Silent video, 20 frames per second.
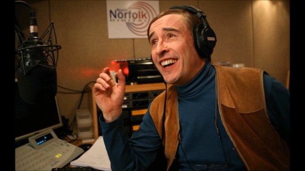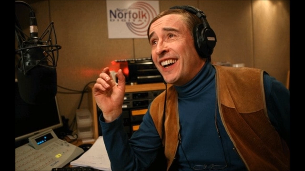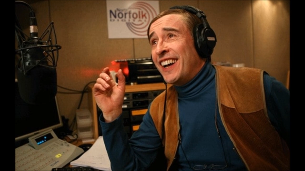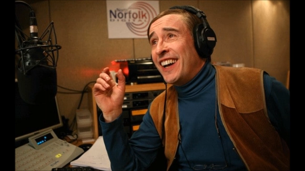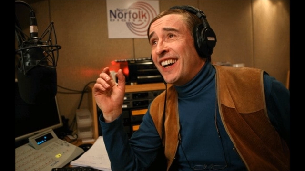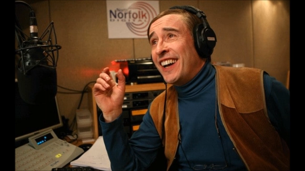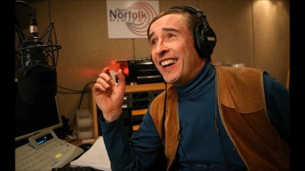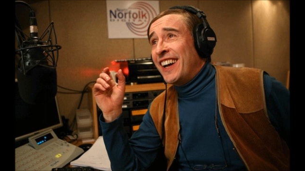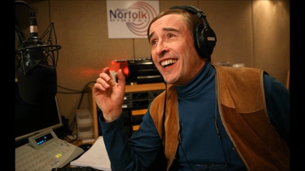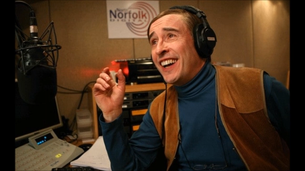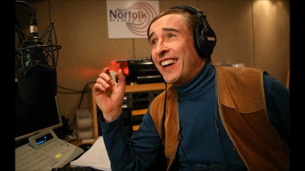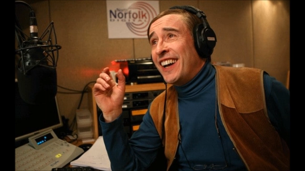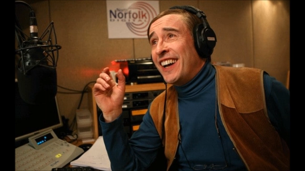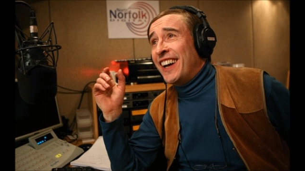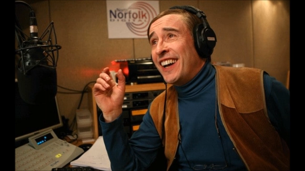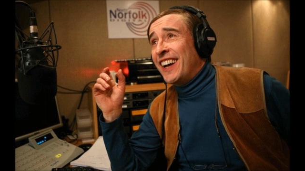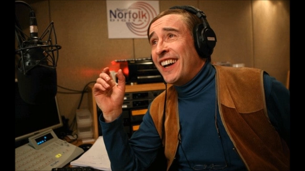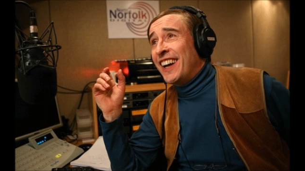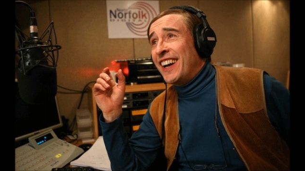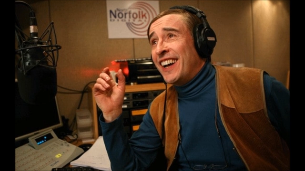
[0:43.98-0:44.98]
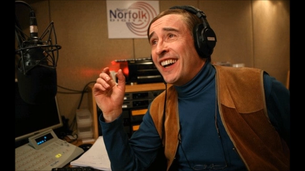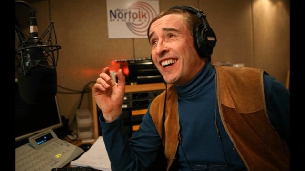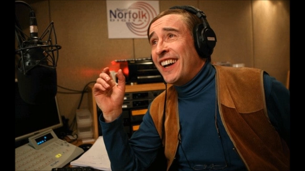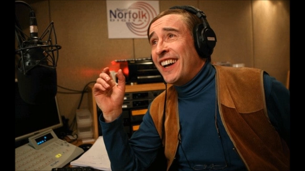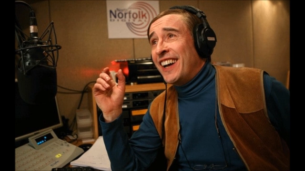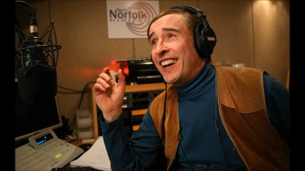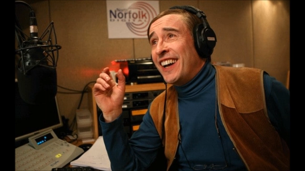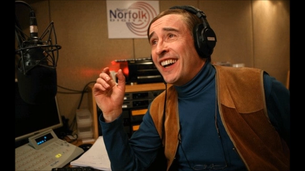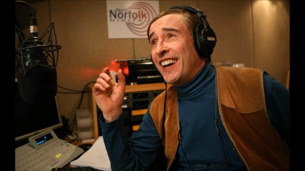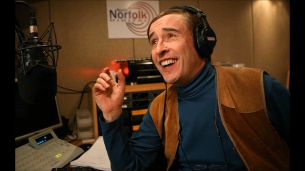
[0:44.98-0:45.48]

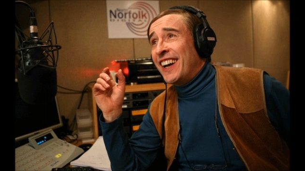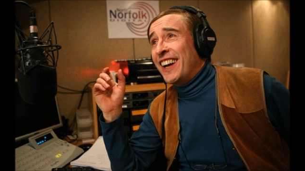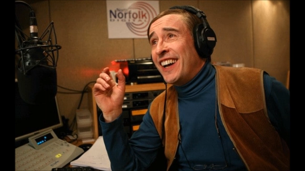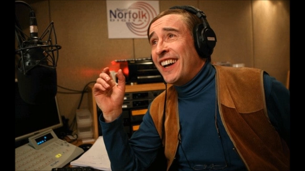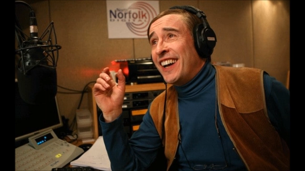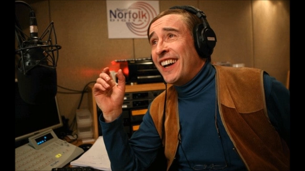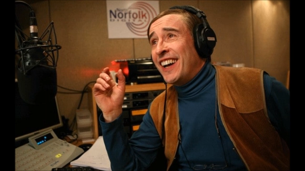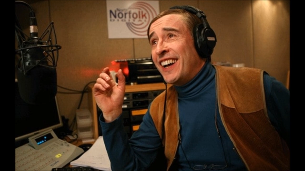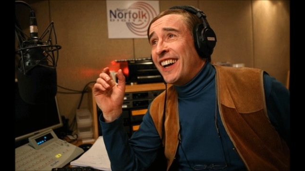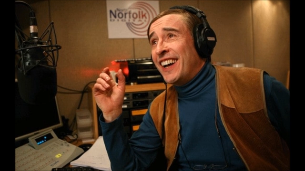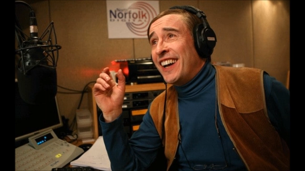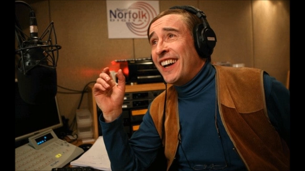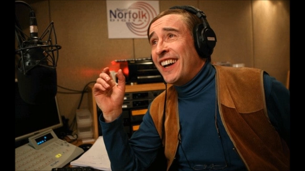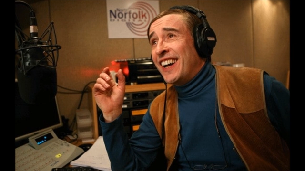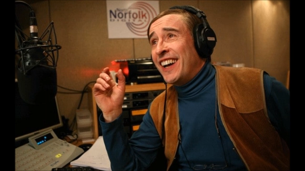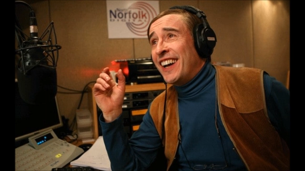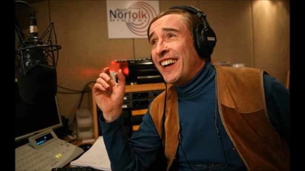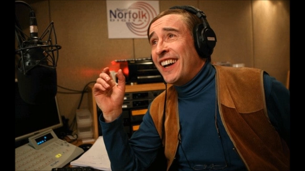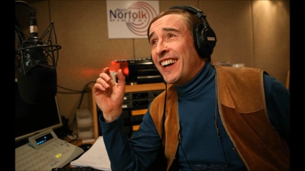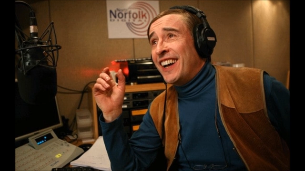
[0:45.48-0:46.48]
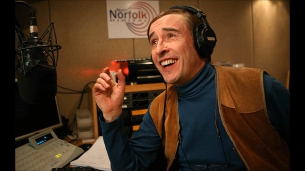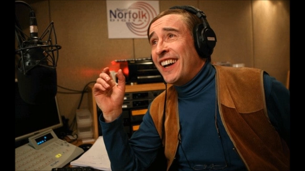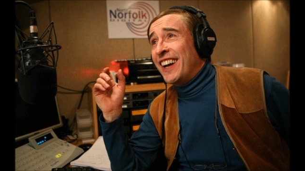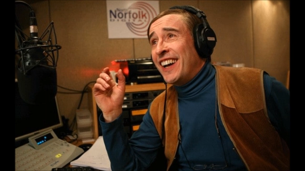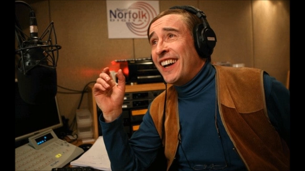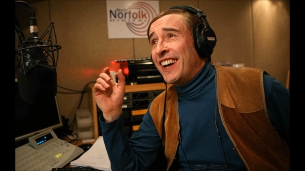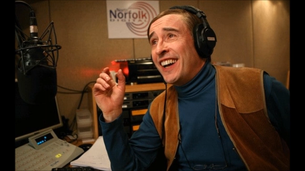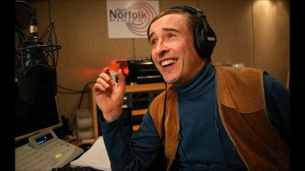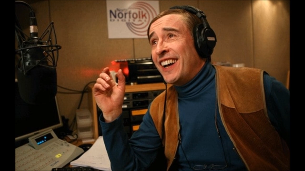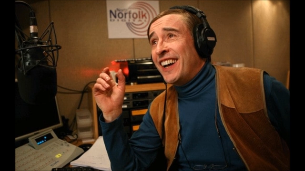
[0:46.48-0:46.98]

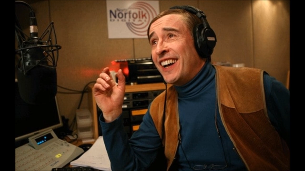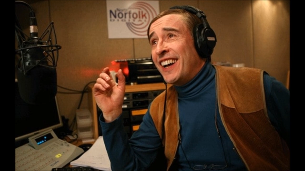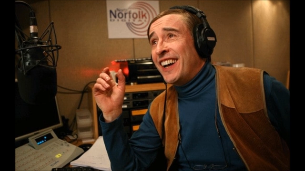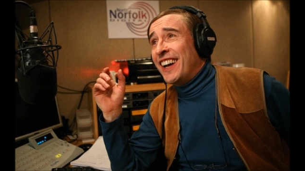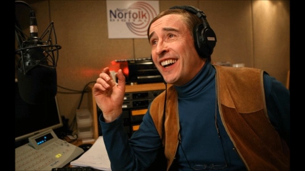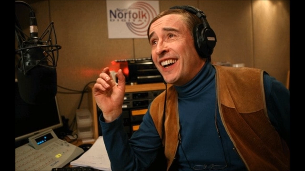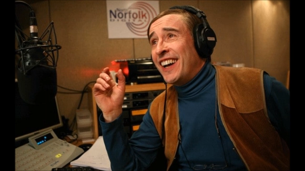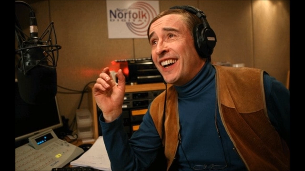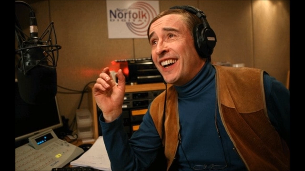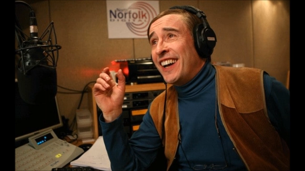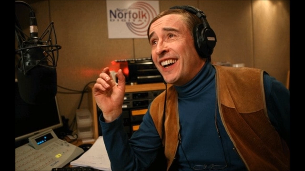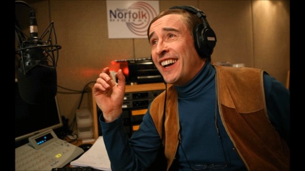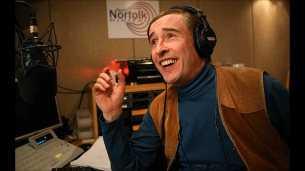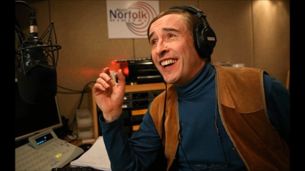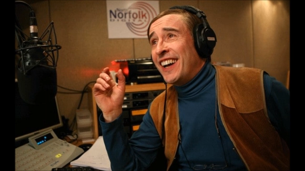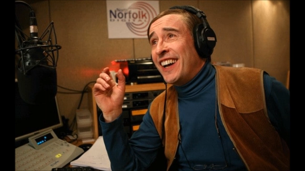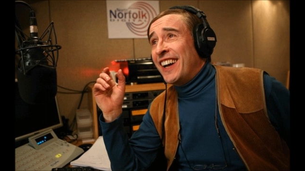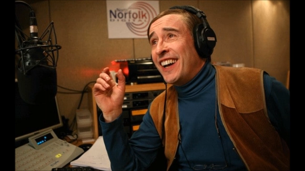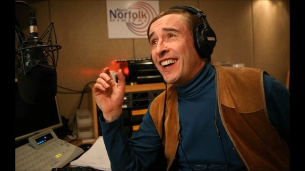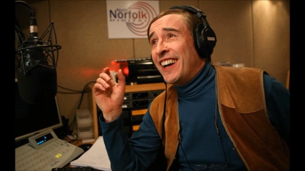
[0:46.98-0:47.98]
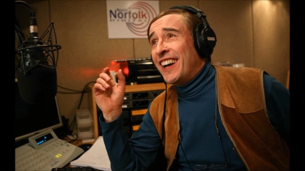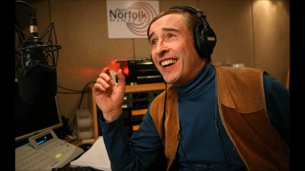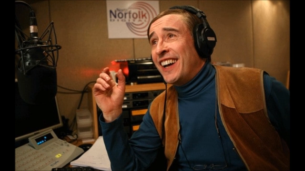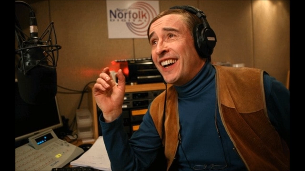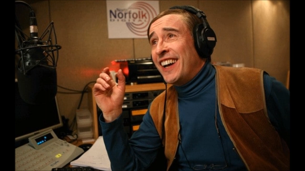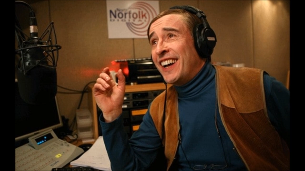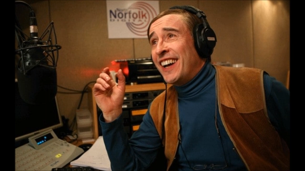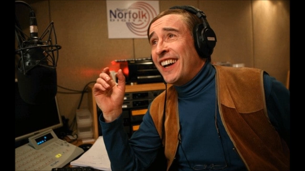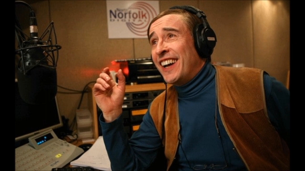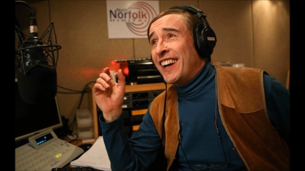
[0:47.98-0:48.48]

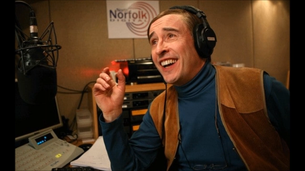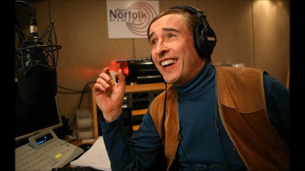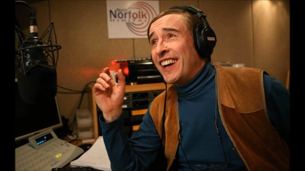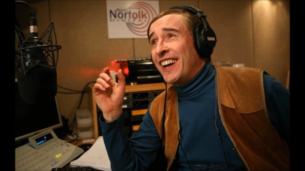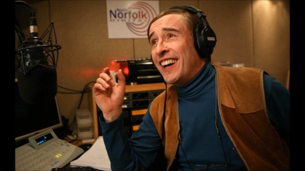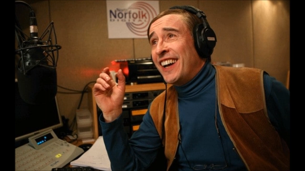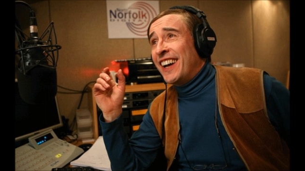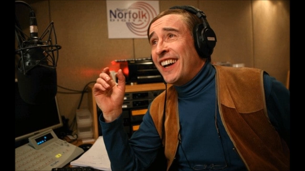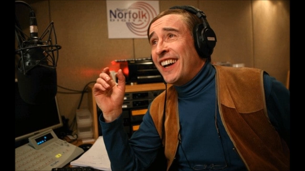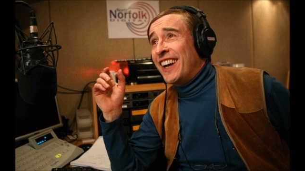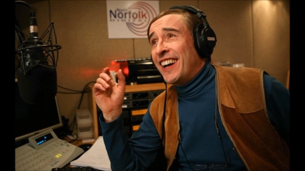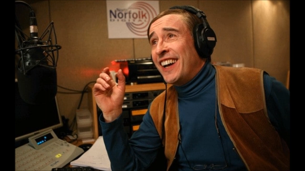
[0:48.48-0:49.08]
(no lip movement)